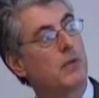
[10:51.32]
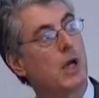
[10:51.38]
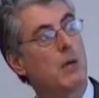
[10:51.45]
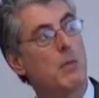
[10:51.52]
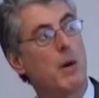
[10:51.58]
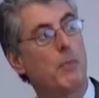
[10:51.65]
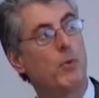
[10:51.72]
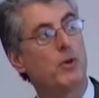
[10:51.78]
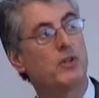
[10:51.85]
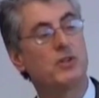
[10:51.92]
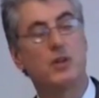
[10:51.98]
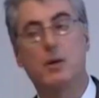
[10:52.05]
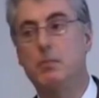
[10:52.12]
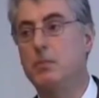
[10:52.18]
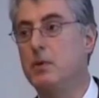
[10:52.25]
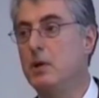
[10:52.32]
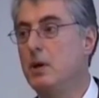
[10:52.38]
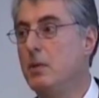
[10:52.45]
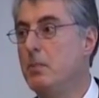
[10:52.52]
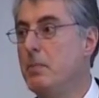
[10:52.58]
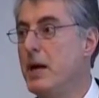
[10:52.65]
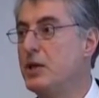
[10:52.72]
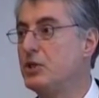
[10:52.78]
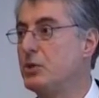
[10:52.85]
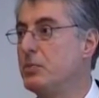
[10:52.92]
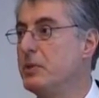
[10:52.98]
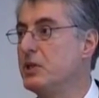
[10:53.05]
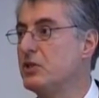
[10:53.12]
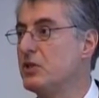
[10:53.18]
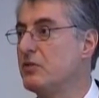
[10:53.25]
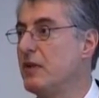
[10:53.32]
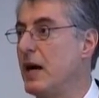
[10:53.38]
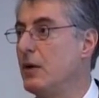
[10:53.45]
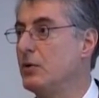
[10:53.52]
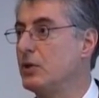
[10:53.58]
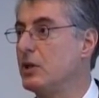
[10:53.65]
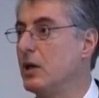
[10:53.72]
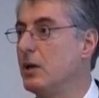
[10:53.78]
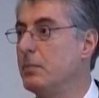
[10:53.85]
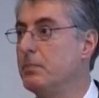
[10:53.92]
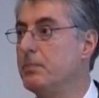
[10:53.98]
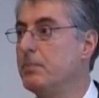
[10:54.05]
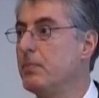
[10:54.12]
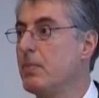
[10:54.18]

come up with some measurements of outcome,